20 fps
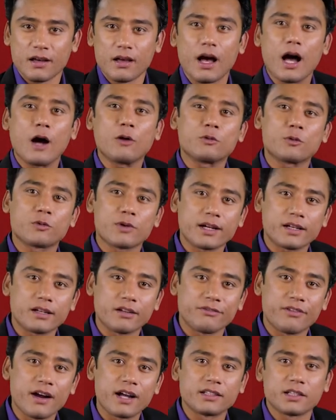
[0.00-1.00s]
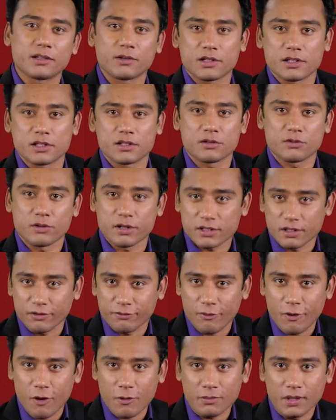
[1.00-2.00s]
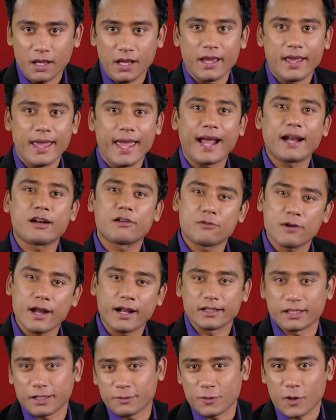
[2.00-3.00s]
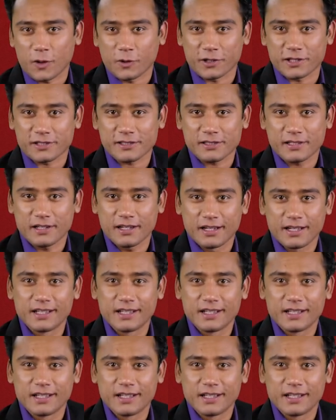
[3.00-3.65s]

how to rectify the registration form and track the progress.